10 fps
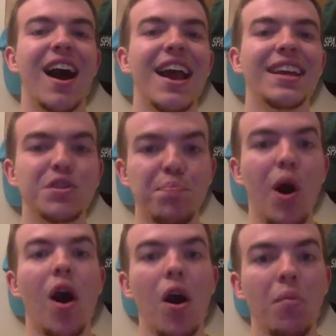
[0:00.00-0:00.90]
is
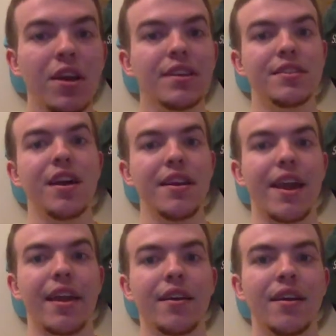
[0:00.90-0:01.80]
Palm
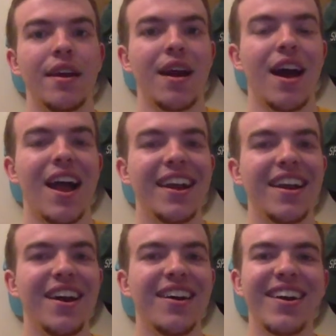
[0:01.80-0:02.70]
Sunday. I
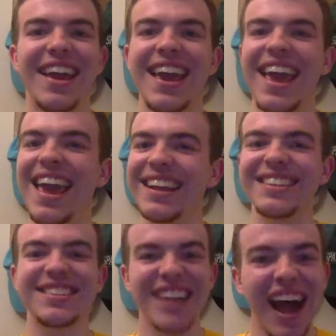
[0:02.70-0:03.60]
know it
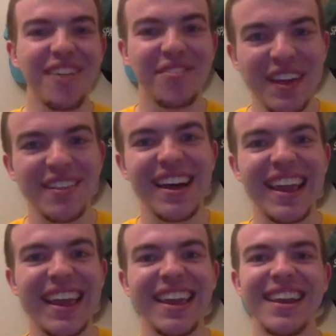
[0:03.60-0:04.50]
does not feel
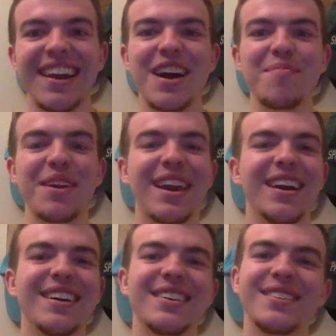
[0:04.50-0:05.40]
like it
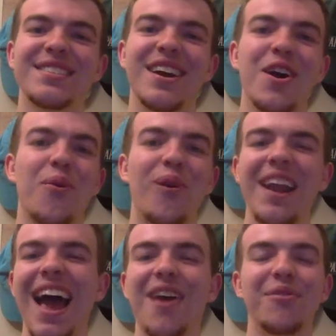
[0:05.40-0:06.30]
because we're
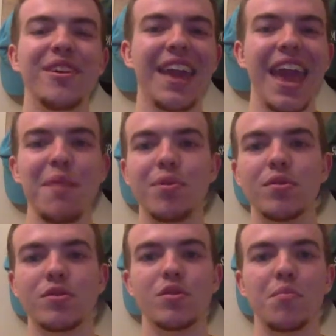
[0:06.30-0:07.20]
not really
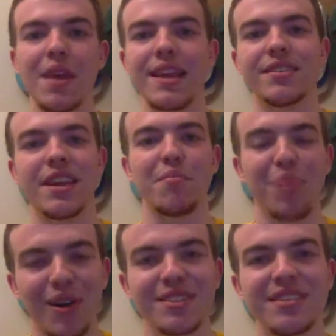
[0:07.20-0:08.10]
able to meet in
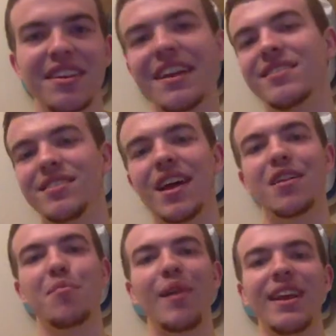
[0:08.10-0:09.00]
person and
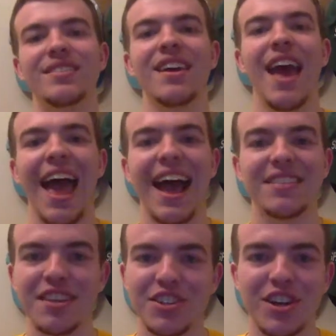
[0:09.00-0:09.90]
celebrate
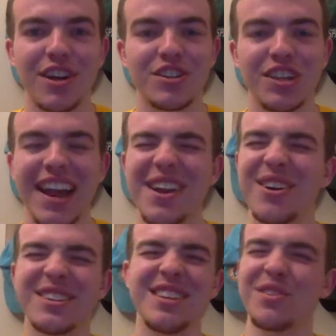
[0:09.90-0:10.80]
as a church. I know
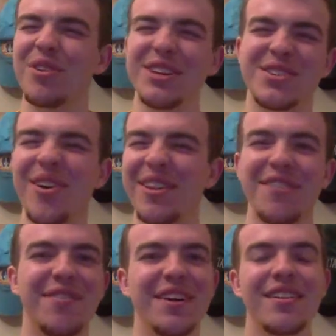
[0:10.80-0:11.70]
it doesn't really totally
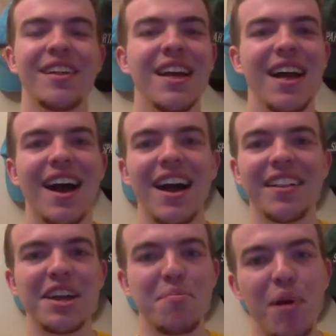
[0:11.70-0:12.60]
feel
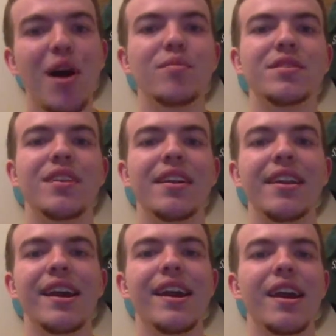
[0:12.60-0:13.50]
like Palm
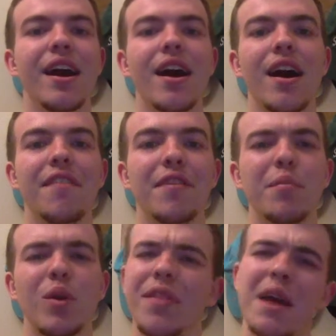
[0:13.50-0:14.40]
Sunday for
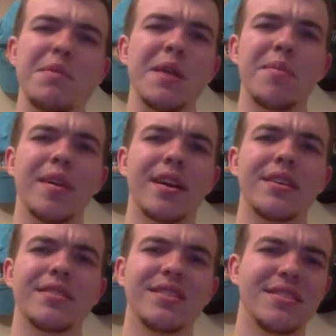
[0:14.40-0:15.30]
me. Well, that might be
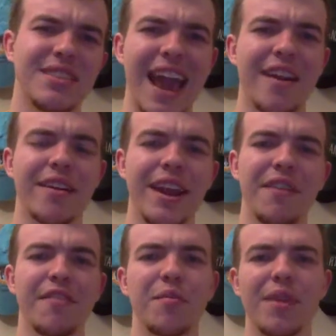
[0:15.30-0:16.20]
because it's Saturday
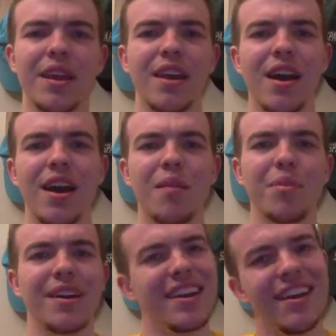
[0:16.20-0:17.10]
for me,
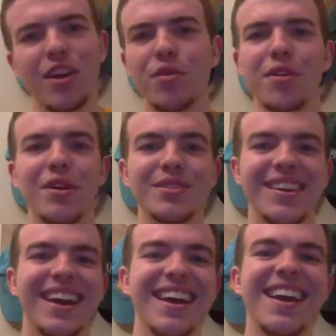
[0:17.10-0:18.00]
but who knows?
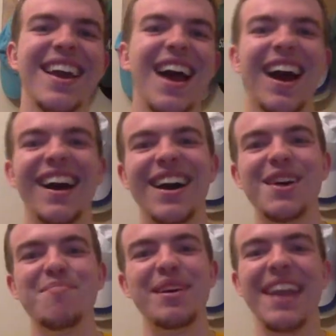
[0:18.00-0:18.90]

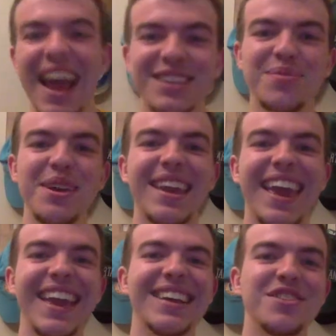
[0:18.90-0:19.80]
But next week
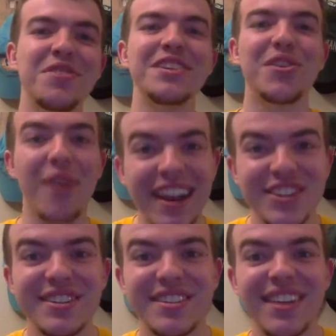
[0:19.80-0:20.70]
is
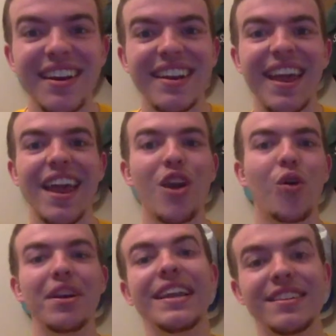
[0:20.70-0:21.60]
Resurrection Sunday
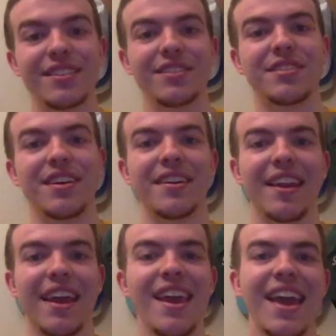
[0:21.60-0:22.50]
or Easter
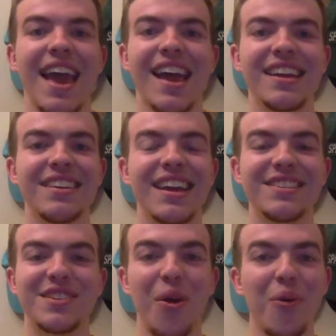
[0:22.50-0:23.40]
Sunday. And
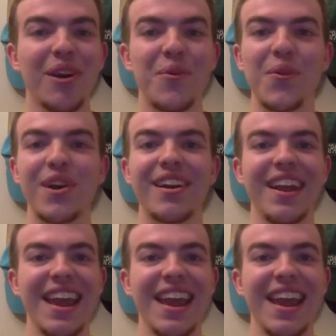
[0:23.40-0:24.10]
so we're